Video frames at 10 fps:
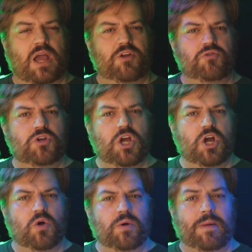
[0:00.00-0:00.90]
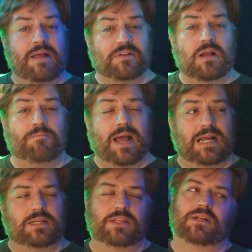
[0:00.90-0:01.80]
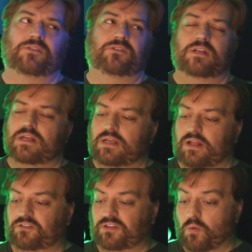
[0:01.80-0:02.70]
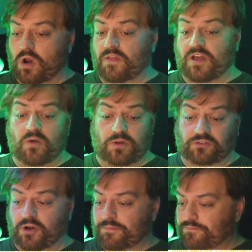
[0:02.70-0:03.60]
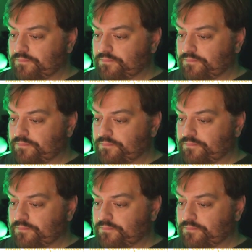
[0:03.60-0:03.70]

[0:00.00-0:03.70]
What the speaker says: I don't know. We might have to come back to this and see what all the other ones are.